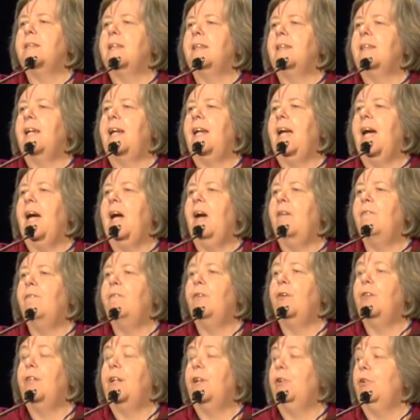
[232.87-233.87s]
that they have
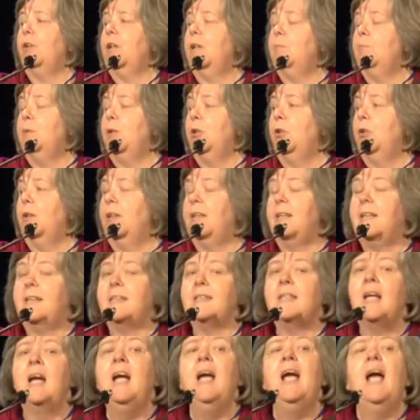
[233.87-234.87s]
for their
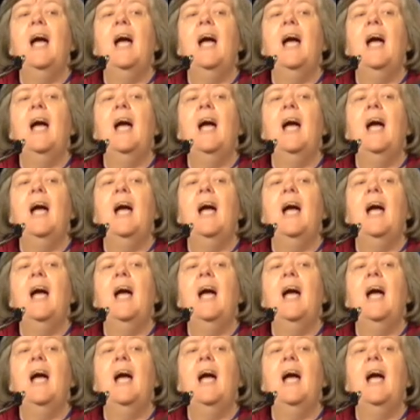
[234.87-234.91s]
communities,